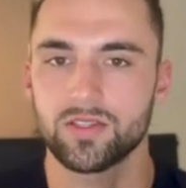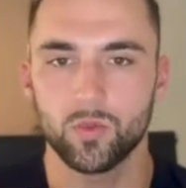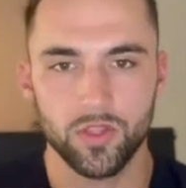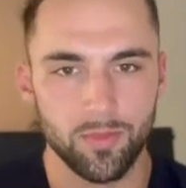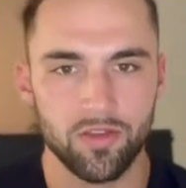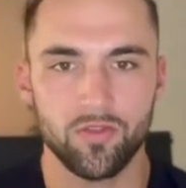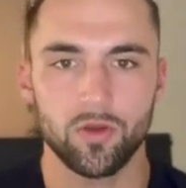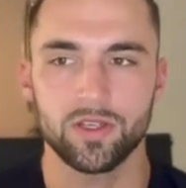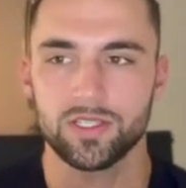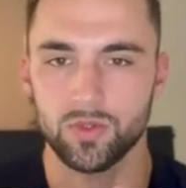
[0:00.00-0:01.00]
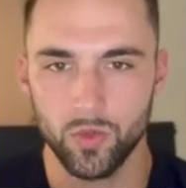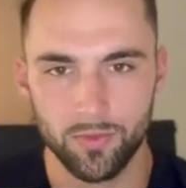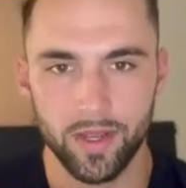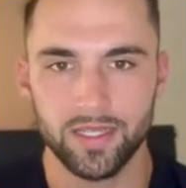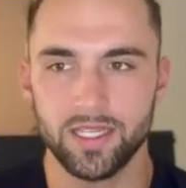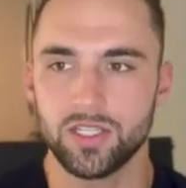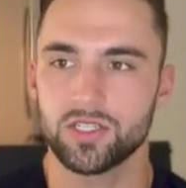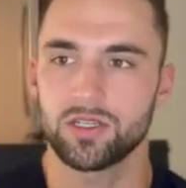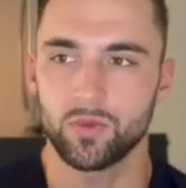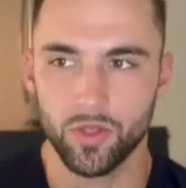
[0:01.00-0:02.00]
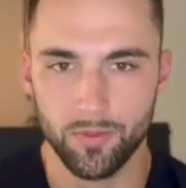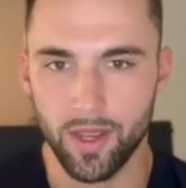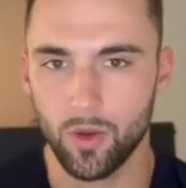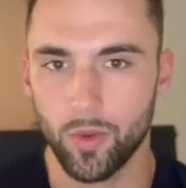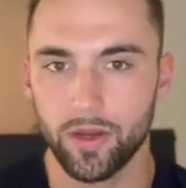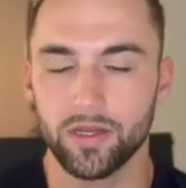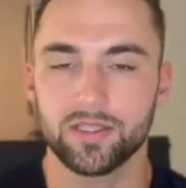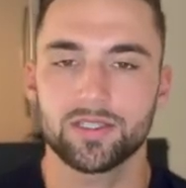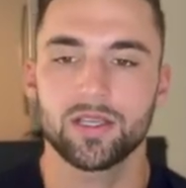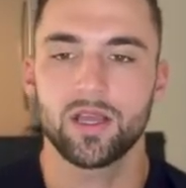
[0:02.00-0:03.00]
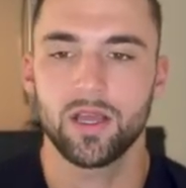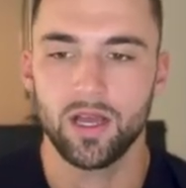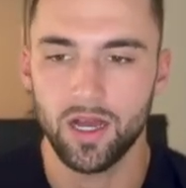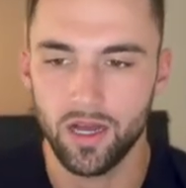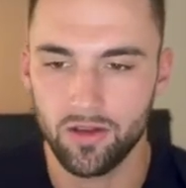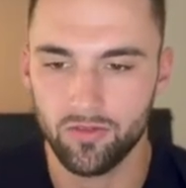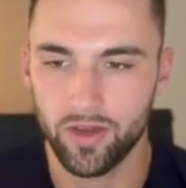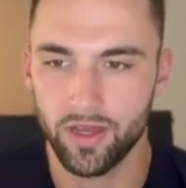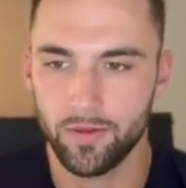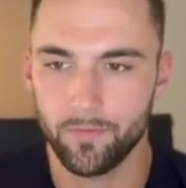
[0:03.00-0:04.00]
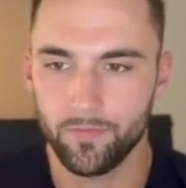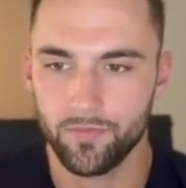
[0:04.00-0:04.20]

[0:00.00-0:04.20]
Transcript: and with my focus and with my attention and with my awareness of